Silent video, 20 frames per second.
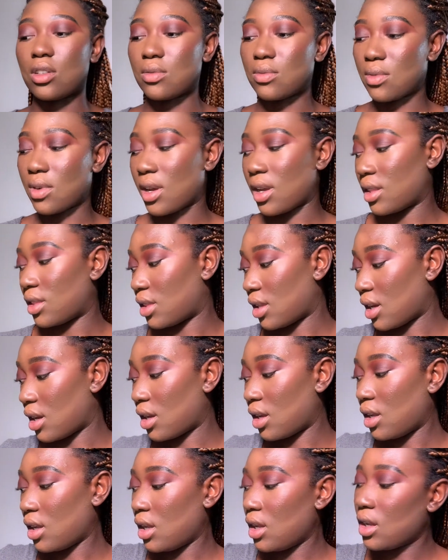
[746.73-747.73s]
right
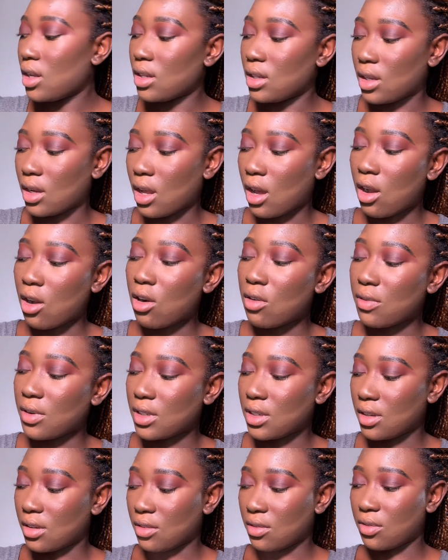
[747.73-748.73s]
there. Now over
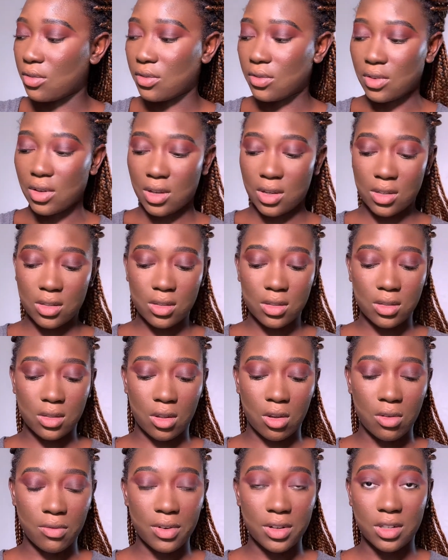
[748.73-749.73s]
the
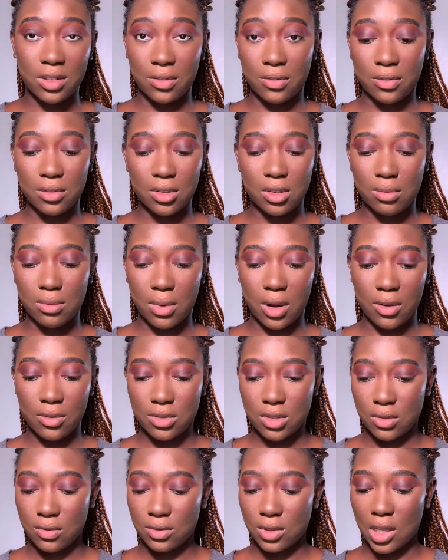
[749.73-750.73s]
few
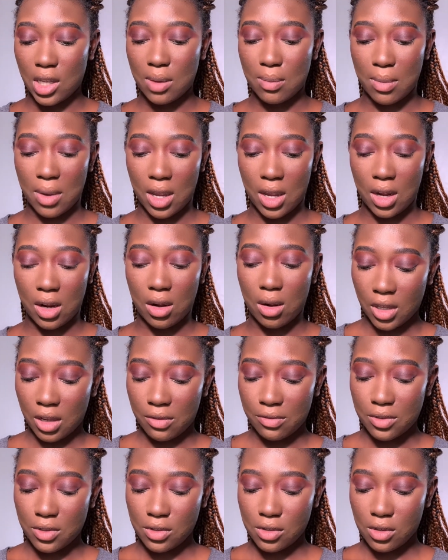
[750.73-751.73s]
months of doing makeup,
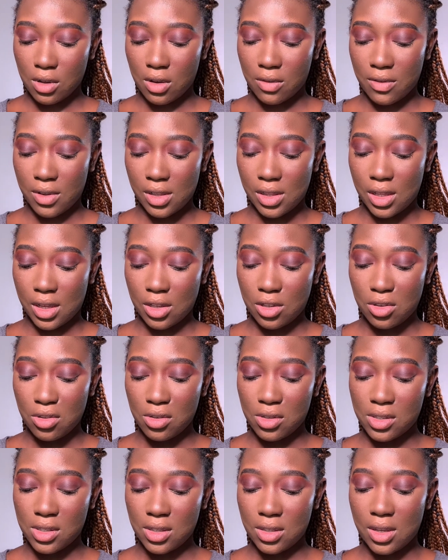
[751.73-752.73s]
I've discovered that
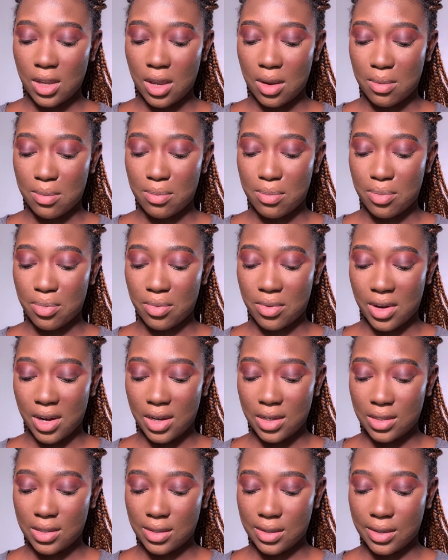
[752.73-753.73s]
using a
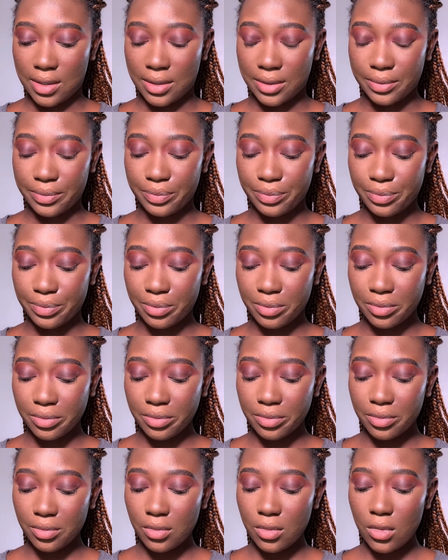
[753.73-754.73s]
brighter
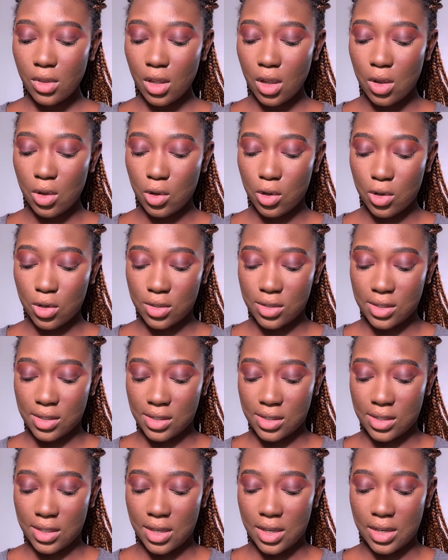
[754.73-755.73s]

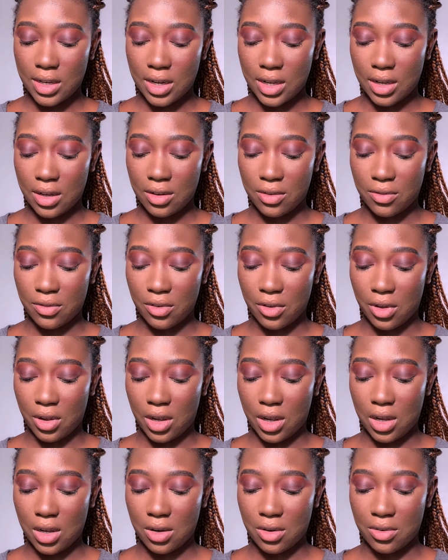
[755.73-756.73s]
concealer for your
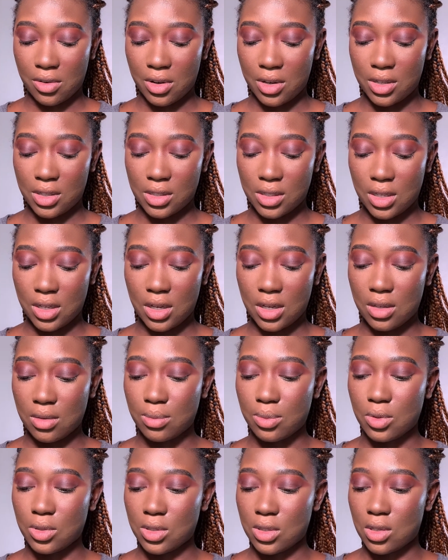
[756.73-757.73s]
cut crease
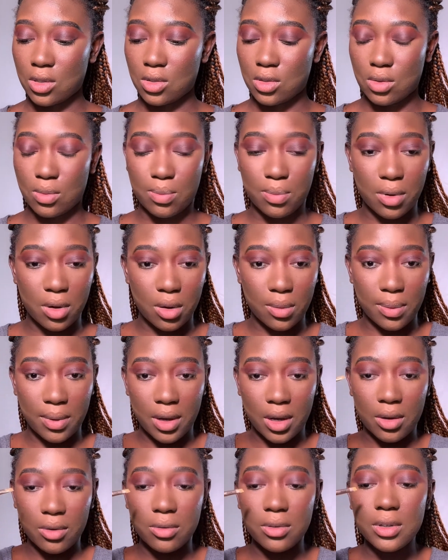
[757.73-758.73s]
enables it to pop
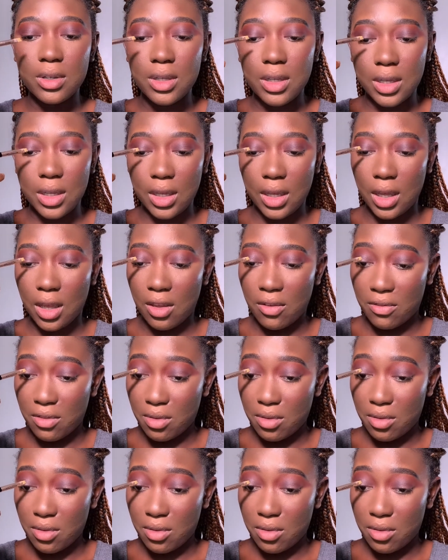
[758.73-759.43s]
out even